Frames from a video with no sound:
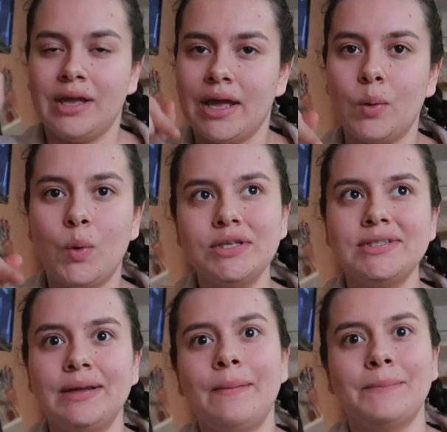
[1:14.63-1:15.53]
it
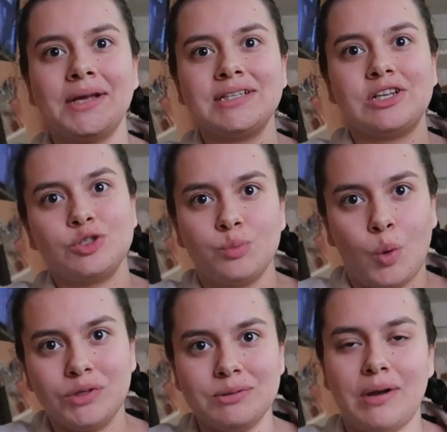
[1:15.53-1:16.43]
wasn't because there's
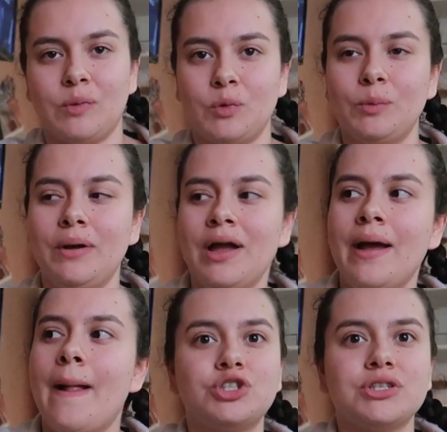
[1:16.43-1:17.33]
mold in my room.
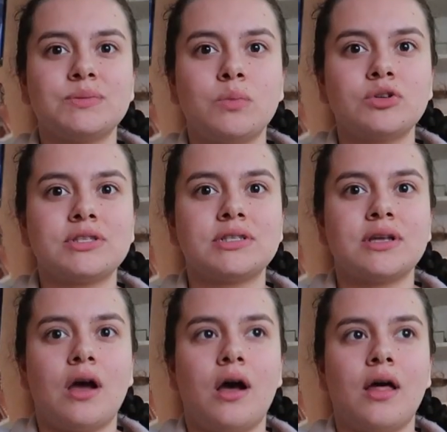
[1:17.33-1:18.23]
It was just
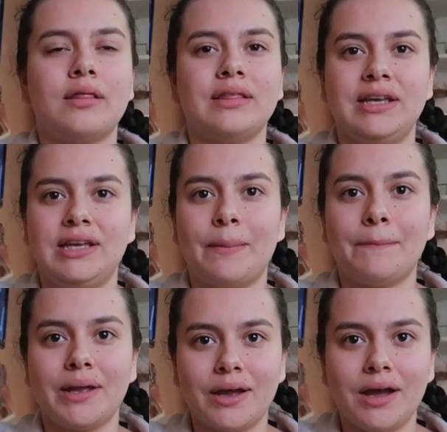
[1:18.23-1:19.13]
mostly
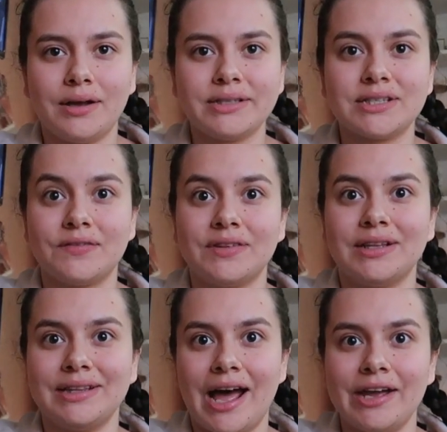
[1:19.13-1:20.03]
because of the
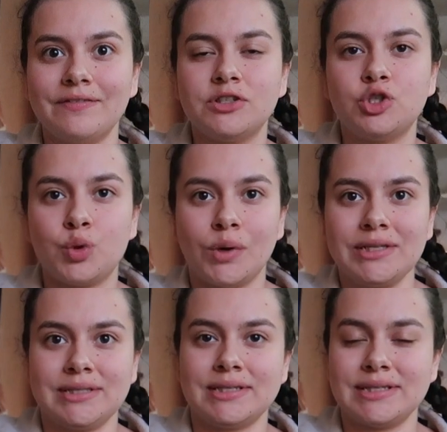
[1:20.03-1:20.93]
life
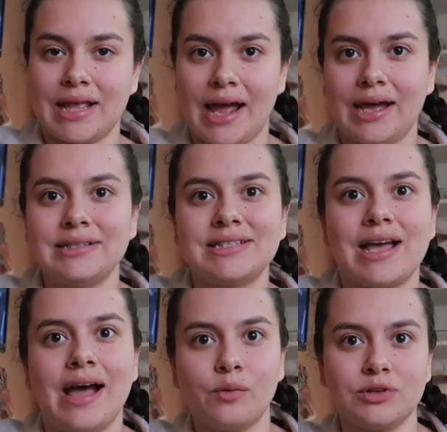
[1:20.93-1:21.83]
choices that
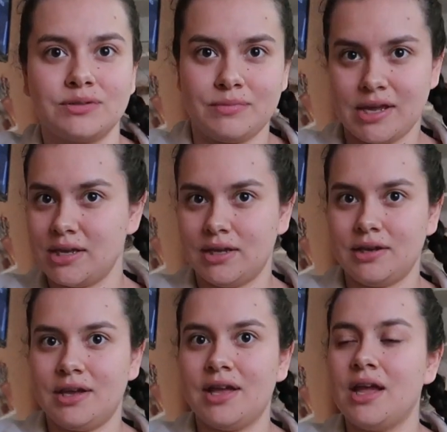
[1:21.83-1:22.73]
I was making